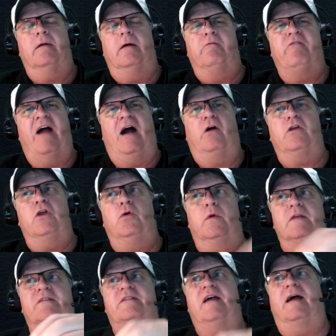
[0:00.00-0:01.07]
value
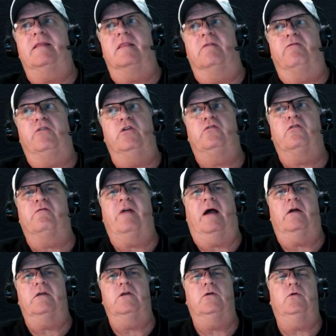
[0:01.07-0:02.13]
inside the future
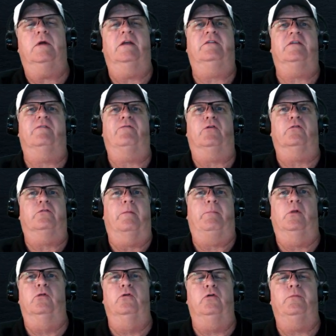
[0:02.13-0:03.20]
value is if there's a
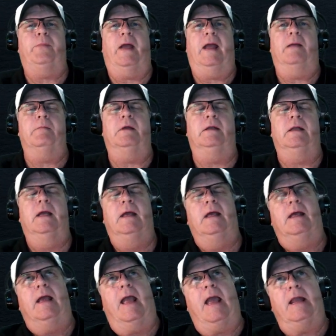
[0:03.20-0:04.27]
balloon payment.
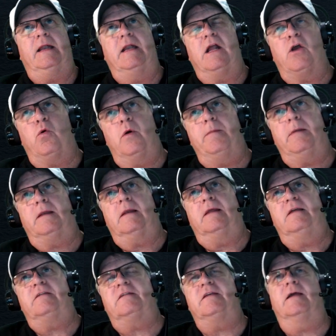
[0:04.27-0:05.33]
And in equipment
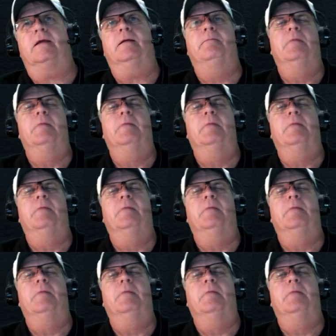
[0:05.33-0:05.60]
leasing,